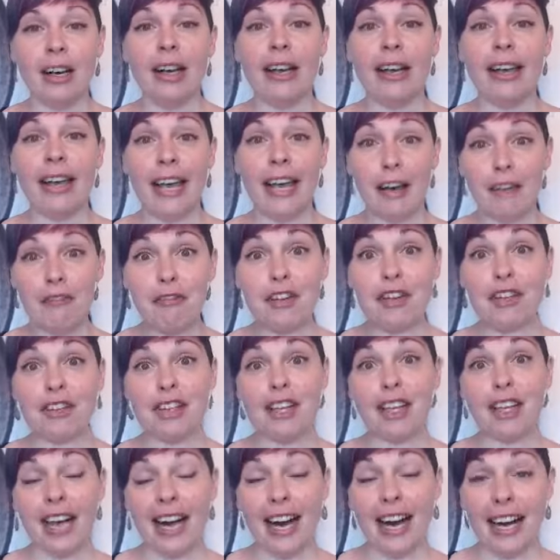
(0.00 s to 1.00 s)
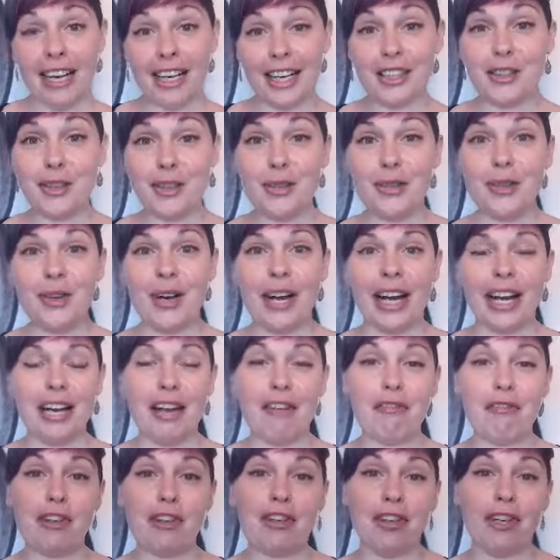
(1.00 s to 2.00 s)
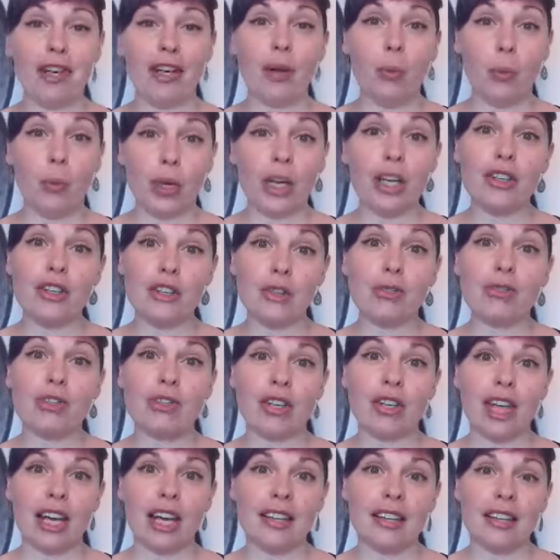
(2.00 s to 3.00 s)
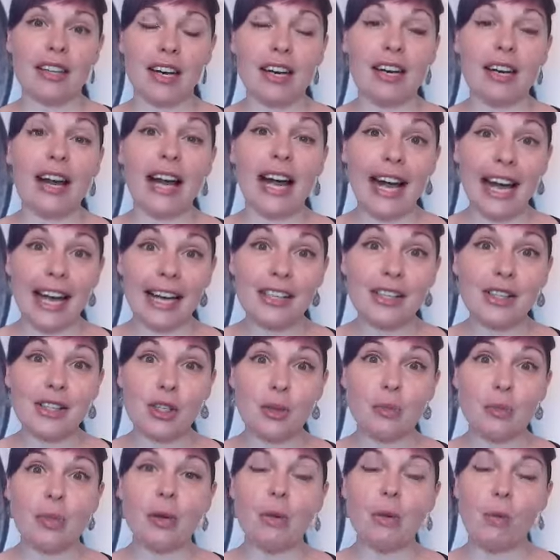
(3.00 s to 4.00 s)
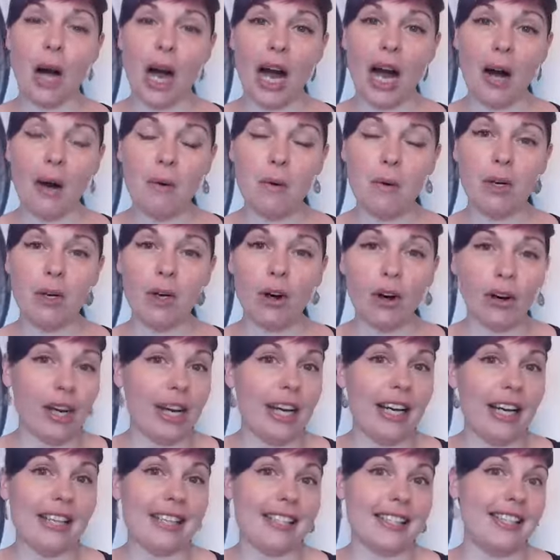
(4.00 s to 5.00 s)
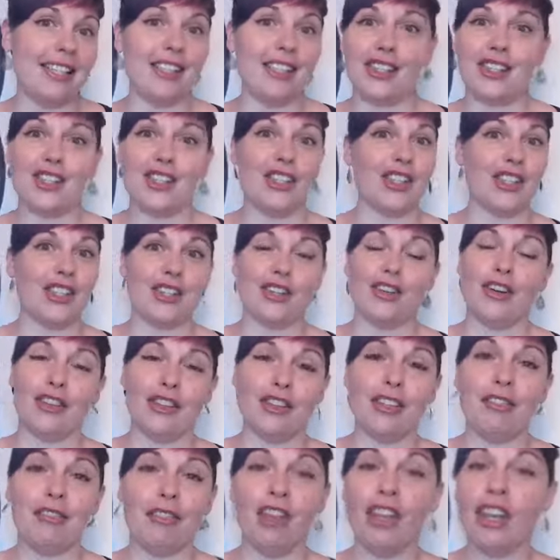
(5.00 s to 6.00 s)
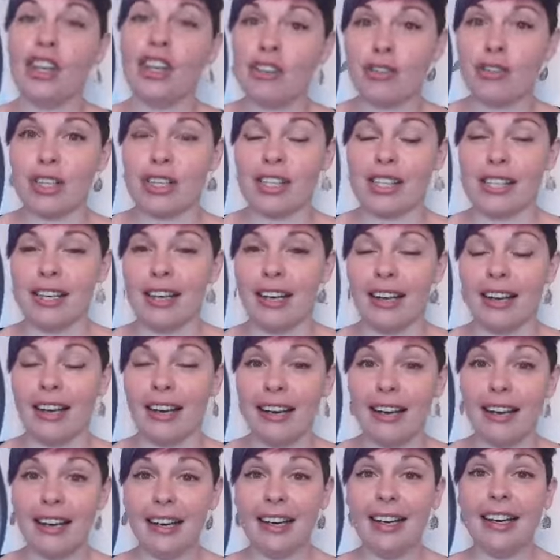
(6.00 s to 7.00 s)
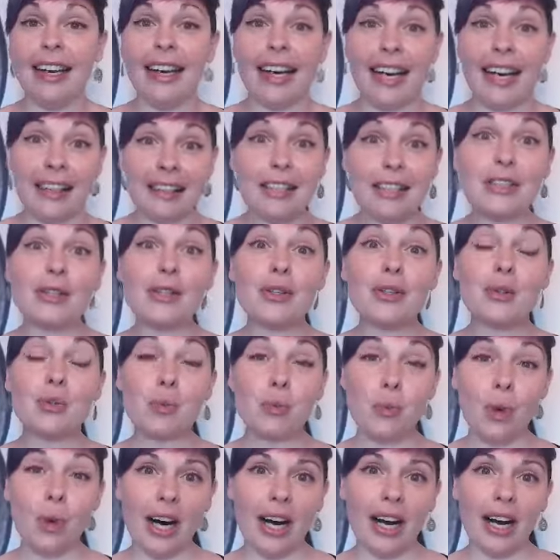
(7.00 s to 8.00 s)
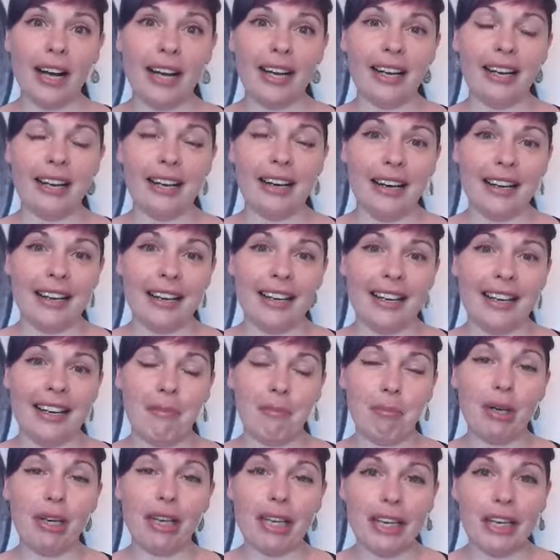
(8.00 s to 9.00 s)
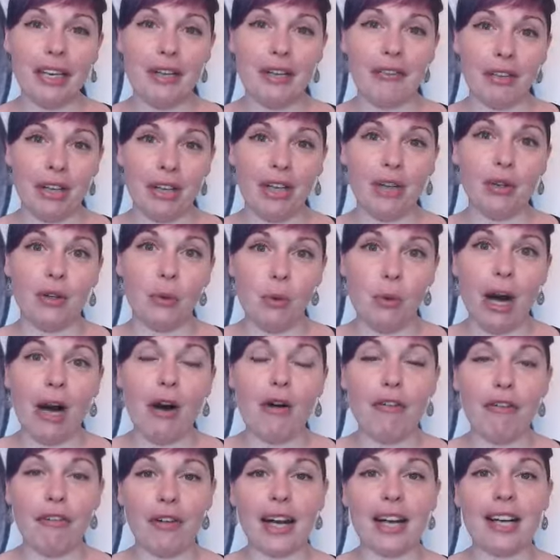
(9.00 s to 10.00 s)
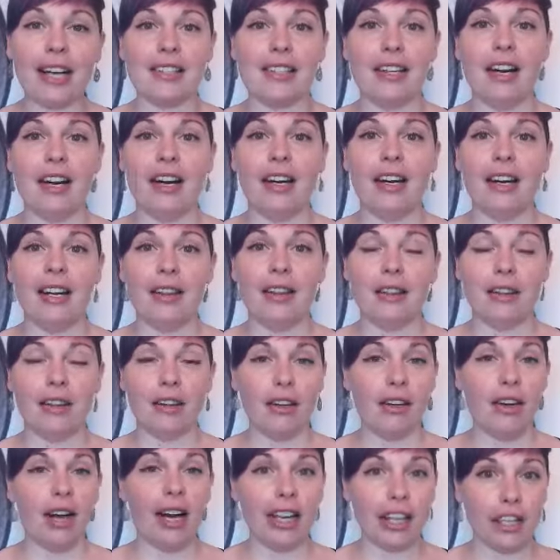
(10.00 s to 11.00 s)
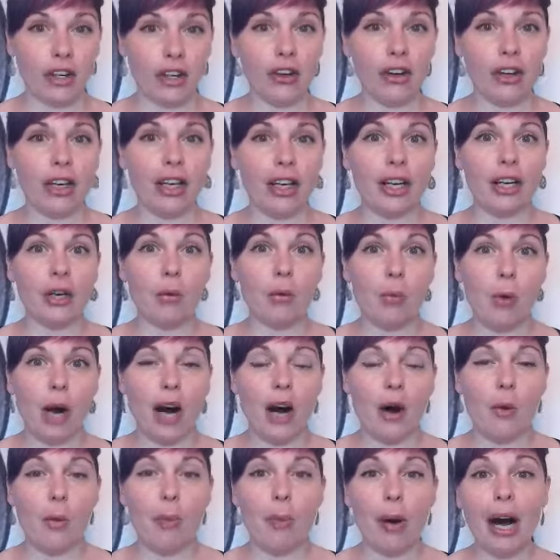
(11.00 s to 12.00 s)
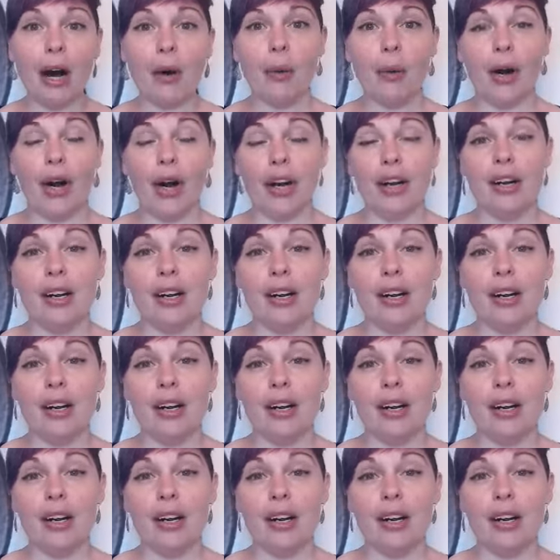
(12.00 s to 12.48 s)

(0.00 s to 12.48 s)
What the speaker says: everything I do and everything we do together has to be wow, or else it's just not even interesting. And this is why I believe in the wow factor, in the iconic wow power,